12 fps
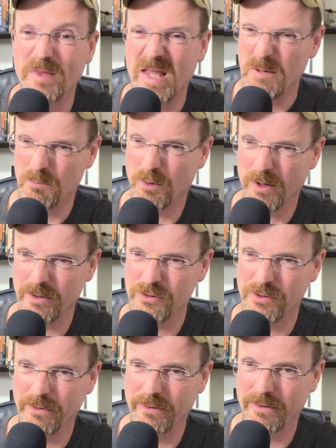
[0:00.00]
and product
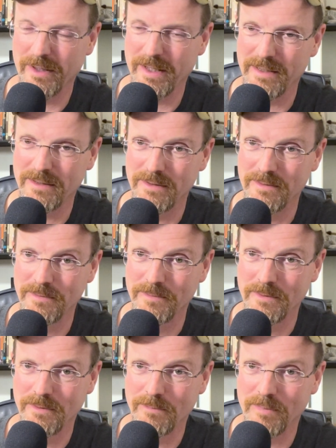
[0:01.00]
should look like,
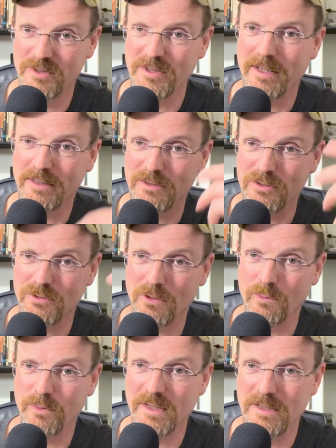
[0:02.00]
because I like to start
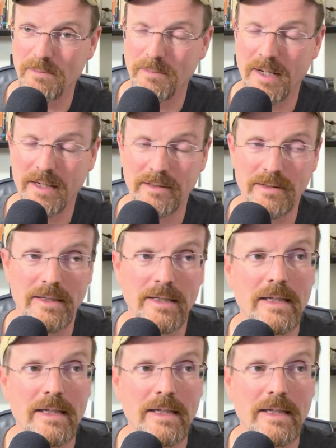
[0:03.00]
with the end in mind.